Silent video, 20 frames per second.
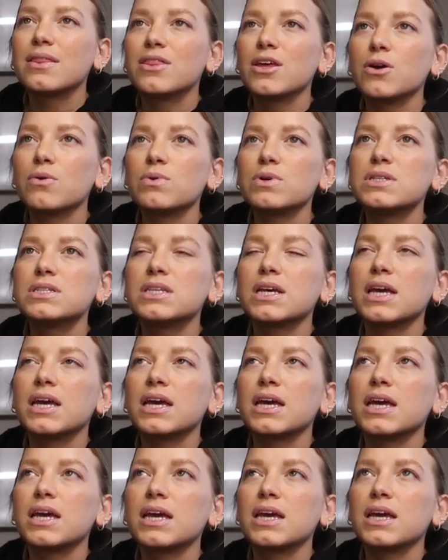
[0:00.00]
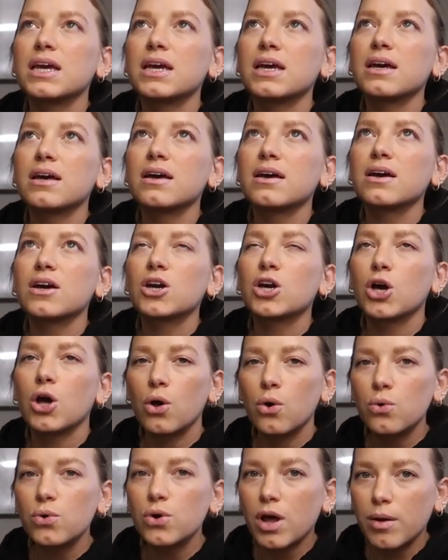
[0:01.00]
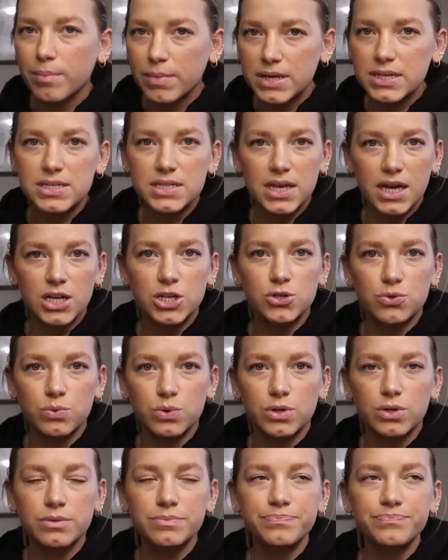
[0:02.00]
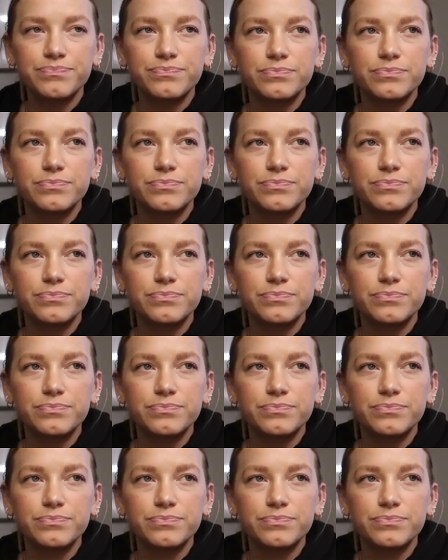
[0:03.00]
there was a code on my schedule